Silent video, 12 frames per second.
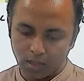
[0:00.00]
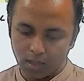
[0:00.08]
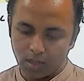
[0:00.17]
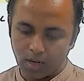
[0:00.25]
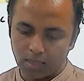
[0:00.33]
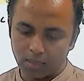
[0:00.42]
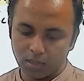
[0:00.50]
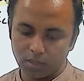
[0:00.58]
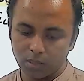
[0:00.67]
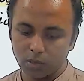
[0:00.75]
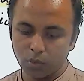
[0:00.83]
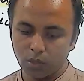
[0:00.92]
and this
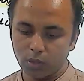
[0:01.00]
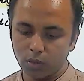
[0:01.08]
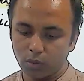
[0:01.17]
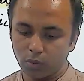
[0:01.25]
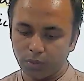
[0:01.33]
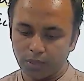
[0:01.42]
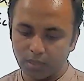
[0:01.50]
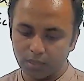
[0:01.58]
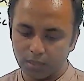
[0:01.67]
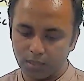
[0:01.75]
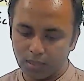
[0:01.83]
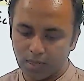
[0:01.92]
is going to weaken
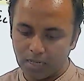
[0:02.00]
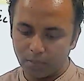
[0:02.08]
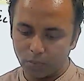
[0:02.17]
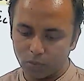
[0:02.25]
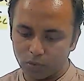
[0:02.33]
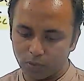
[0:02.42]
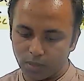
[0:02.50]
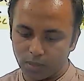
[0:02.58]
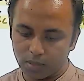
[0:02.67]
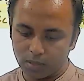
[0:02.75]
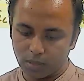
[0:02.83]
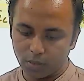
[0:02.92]
the atmospheric
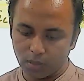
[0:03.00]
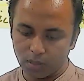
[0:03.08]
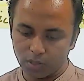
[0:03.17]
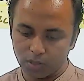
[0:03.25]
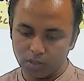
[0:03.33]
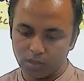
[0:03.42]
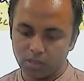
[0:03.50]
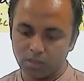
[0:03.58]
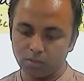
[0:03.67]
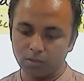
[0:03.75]
circulation system.